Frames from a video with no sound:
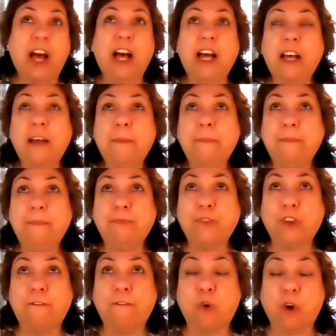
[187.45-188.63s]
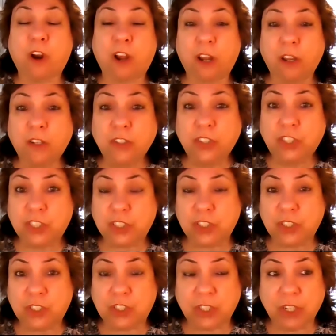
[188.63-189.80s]
Um,
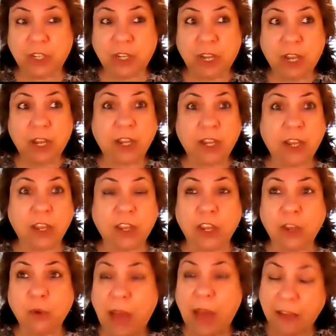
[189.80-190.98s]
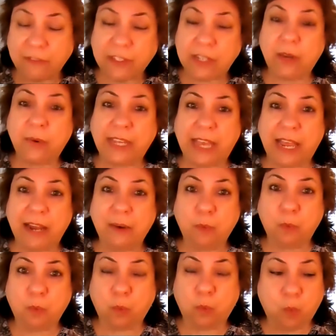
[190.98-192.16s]
foreclosures, you have to know again,
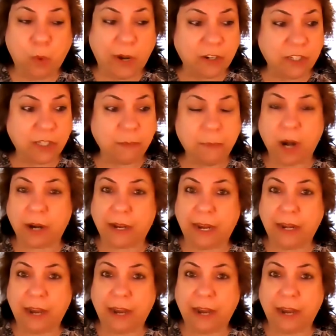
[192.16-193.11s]
where's the market?